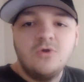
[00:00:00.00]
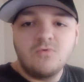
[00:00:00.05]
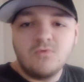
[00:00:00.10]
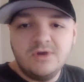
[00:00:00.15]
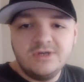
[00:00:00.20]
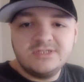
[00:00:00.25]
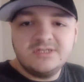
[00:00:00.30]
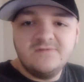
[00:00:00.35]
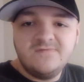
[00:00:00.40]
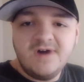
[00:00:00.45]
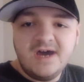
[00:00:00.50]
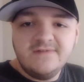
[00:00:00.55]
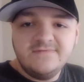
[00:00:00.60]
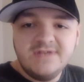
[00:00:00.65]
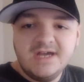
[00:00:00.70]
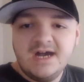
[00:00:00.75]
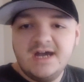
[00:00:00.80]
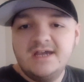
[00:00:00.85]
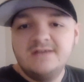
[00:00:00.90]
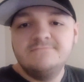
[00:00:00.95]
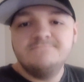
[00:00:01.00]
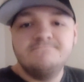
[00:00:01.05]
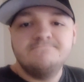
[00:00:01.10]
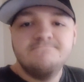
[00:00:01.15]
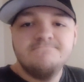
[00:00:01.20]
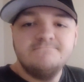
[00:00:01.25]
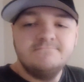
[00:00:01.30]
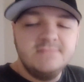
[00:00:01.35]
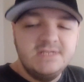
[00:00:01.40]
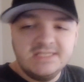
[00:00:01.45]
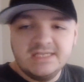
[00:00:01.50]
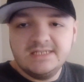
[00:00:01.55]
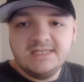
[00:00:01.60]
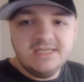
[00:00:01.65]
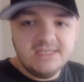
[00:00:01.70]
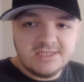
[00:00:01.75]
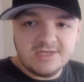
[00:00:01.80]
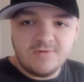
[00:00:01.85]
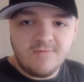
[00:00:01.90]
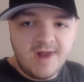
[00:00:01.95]
Royce da 5'9, he's a
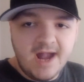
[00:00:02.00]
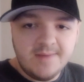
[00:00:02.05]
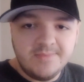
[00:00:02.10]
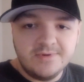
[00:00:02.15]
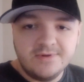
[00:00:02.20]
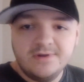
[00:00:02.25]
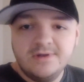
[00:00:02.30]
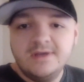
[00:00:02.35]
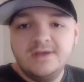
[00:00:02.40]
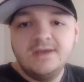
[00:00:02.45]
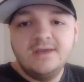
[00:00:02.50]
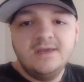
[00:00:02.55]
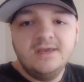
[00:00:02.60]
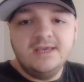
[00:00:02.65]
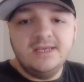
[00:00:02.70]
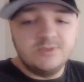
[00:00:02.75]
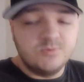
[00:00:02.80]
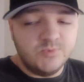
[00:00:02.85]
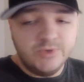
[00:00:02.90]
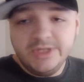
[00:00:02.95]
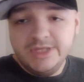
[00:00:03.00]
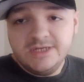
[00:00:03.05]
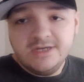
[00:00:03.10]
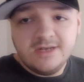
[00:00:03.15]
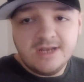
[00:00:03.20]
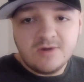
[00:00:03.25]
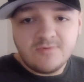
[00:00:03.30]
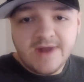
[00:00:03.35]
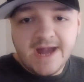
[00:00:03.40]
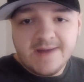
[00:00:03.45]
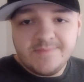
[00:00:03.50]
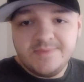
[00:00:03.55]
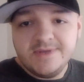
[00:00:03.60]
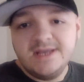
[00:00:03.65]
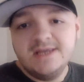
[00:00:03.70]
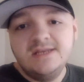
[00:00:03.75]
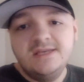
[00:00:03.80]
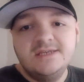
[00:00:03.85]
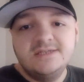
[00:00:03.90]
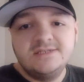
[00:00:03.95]
decent rapper. He's really good at
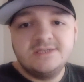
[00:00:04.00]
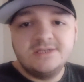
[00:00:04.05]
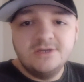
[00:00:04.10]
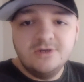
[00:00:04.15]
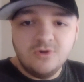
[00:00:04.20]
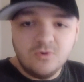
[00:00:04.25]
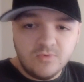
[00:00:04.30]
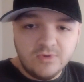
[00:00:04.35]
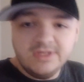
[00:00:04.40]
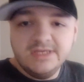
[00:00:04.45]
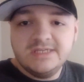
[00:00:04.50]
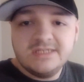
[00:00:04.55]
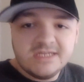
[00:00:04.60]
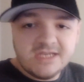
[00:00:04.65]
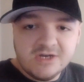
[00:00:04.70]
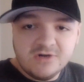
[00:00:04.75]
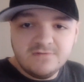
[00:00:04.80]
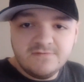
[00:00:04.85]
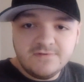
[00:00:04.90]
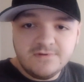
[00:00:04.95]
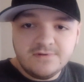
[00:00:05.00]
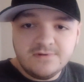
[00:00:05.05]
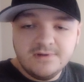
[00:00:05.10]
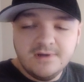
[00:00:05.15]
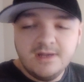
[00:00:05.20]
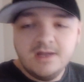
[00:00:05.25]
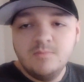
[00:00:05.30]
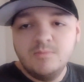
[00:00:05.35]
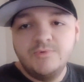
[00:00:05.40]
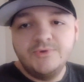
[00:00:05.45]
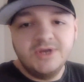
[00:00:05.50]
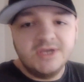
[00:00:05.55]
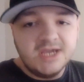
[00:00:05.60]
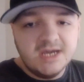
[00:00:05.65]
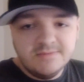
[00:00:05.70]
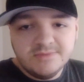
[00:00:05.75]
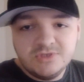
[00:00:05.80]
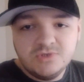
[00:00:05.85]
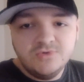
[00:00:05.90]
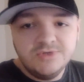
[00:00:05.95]
rapping and he's really skillful. When it
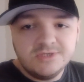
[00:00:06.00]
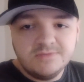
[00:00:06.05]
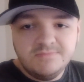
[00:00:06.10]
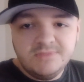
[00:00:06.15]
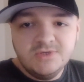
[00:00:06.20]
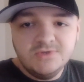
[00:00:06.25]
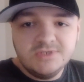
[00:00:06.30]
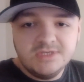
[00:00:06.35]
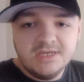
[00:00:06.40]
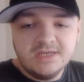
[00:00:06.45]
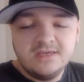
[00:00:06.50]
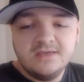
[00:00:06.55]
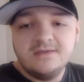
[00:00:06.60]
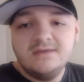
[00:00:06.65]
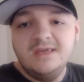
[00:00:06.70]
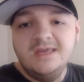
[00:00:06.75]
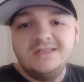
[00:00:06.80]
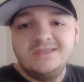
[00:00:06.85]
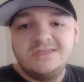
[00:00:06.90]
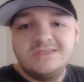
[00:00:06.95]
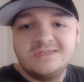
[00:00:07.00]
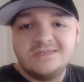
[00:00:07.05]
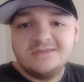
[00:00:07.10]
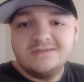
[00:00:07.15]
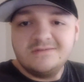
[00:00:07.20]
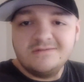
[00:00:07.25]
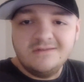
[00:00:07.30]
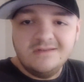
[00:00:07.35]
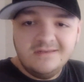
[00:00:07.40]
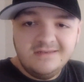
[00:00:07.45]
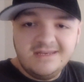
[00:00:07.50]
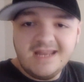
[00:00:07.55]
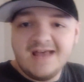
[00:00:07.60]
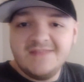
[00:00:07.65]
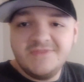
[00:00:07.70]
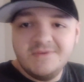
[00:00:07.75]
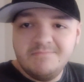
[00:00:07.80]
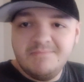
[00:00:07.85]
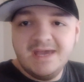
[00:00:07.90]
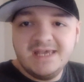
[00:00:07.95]
comes to his music, it's
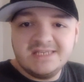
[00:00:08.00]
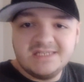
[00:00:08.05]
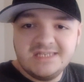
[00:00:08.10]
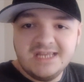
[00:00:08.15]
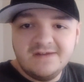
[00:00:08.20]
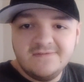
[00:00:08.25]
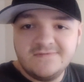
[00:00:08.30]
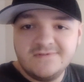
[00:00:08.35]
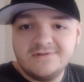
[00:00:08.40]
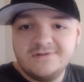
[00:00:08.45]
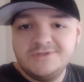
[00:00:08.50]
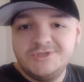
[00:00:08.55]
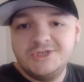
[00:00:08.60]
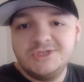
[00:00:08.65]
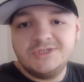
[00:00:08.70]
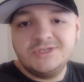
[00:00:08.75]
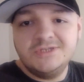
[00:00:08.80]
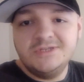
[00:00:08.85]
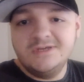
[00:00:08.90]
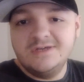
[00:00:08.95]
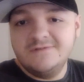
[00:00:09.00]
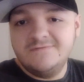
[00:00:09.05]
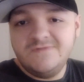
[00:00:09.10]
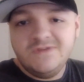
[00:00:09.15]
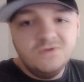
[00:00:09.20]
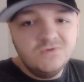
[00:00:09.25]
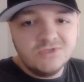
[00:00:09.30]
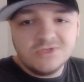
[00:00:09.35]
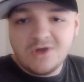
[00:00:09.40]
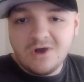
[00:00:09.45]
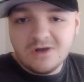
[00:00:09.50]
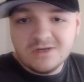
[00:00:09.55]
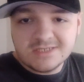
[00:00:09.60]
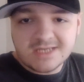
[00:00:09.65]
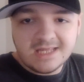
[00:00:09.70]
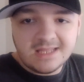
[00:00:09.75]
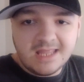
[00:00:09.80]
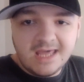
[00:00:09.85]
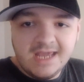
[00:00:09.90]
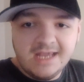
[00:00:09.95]
not the best ever. Just a few songs
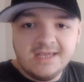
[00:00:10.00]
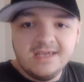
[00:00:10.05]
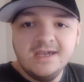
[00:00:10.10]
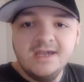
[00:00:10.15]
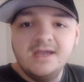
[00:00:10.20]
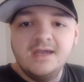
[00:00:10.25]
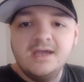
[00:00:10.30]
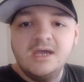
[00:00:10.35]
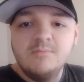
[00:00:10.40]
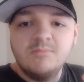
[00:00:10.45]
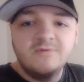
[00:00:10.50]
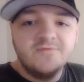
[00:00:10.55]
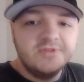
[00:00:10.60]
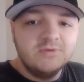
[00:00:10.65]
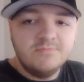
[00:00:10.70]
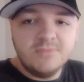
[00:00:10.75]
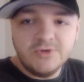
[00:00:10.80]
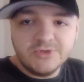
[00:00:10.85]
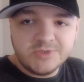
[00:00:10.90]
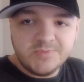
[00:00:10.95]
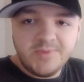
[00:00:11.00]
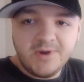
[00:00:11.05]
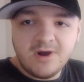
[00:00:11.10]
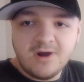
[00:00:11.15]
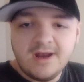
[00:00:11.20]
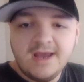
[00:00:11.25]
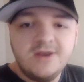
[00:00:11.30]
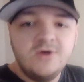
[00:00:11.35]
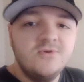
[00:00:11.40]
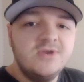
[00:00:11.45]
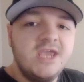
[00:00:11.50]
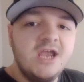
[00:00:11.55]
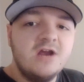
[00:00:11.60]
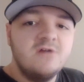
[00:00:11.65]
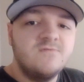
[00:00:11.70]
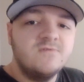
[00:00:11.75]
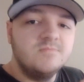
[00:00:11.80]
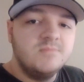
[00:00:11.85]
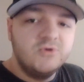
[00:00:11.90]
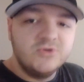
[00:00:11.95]
I like, but for the most part, I don't
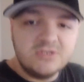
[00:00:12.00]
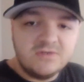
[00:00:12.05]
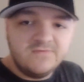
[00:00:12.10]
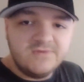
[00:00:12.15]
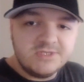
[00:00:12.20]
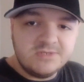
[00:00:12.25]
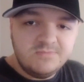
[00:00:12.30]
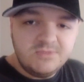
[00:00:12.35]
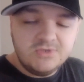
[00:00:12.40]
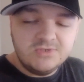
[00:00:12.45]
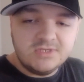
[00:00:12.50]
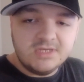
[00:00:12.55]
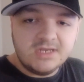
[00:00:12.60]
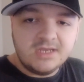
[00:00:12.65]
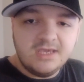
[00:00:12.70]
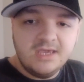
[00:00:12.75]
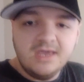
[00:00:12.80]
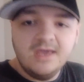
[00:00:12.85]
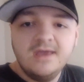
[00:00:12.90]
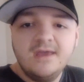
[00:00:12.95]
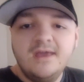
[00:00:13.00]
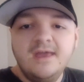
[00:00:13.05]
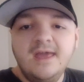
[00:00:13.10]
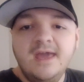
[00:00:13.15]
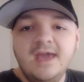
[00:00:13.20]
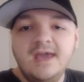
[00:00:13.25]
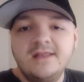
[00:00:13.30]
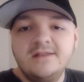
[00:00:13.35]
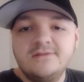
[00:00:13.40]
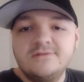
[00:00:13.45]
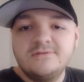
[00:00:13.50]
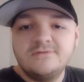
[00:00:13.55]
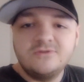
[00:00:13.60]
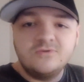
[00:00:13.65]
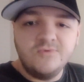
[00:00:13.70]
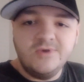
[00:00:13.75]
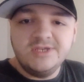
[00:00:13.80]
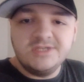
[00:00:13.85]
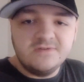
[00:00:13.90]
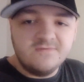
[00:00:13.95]
care for most of his music. And
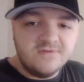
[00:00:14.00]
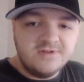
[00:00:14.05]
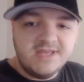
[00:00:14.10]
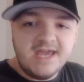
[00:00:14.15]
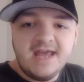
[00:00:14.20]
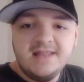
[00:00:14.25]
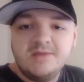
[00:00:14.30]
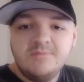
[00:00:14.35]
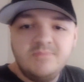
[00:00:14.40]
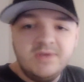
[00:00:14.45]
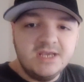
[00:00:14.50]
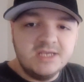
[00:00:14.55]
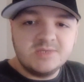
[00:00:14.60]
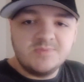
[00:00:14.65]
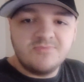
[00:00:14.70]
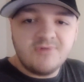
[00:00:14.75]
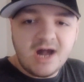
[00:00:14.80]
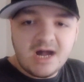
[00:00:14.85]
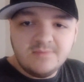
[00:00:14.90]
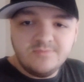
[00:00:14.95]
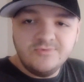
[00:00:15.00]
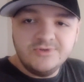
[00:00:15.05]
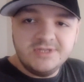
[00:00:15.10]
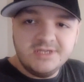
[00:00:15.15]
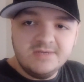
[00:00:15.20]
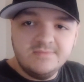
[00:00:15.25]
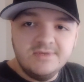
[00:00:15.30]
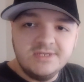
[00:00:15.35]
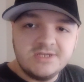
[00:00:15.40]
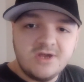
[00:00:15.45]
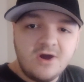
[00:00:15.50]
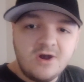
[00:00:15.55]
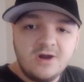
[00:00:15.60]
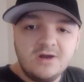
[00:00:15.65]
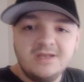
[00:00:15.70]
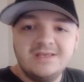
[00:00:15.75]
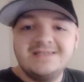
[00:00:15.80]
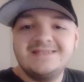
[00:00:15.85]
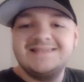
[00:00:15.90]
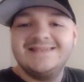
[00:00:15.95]
the reason for that, and the biggest problem with him as an
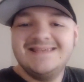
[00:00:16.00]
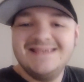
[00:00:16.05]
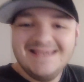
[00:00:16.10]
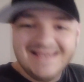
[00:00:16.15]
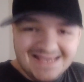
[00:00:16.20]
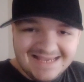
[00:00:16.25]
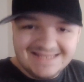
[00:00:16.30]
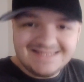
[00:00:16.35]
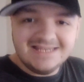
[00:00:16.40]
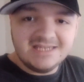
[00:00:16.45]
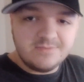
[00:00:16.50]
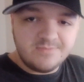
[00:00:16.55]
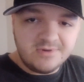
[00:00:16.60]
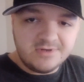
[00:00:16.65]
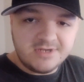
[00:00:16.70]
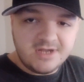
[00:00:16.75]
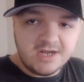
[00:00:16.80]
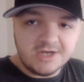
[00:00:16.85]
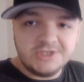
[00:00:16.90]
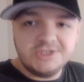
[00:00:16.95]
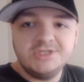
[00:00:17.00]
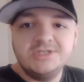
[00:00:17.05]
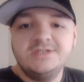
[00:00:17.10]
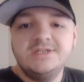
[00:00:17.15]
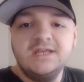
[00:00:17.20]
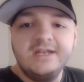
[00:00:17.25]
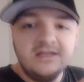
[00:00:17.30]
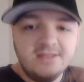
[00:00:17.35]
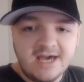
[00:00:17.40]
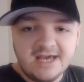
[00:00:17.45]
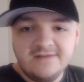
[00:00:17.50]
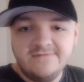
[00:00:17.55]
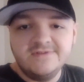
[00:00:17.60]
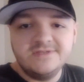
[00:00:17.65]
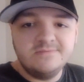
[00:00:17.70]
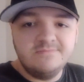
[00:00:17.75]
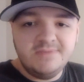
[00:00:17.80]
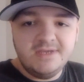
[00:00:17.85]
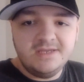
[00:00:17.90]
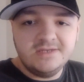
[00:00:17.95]
artist, is his production and a lot of
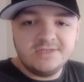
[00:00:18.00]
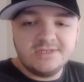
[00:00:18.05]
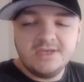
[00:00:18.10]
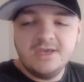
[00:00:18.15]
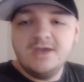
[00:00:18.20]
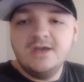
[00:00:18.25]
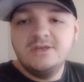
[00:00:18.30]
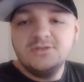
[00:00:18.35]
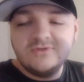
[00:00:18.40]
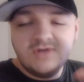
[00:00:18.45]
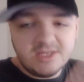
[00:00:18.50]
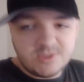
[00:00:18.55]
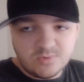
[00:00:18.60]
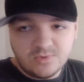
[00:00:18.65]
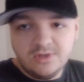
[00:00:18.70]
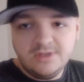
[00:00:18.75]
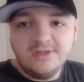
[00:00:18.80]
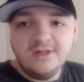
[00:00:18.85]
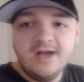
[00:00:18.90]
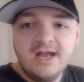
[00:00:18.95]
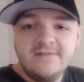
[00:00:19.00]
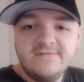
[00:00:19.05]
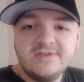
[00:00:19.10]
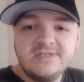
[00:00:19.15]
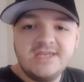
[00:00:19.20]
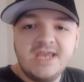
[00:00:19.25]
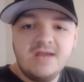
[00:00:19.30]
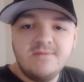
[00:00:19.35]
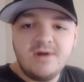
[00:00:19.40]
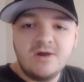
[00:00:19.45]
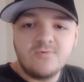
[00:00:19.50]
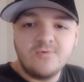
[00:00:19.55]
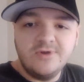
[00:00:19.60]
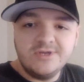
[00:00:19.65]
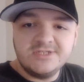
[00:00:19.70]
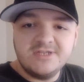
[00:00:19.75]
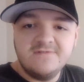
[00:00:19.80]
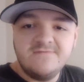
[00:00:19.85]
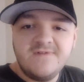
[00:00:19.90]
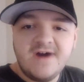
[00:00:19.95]
his beats. So that's really all I have to say about
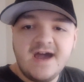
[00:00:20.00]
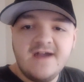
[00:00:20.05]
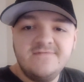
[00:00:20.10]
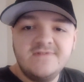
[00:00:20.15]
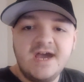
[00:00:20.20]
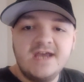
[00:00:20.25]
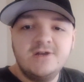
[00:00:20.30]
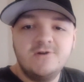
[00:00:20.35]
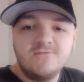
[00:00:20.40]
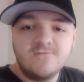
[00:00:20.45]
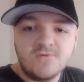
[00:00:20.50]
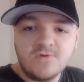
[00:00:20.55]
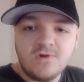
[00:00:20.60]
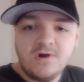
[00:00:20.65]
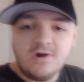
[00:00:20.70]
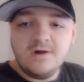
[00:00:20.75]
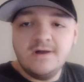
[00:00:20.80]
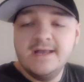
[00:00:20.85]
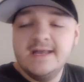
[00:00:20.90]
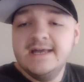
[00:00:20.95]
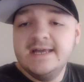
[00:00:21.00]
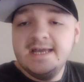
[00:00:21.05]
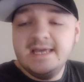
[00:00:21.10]
Royce da 5'9 overall.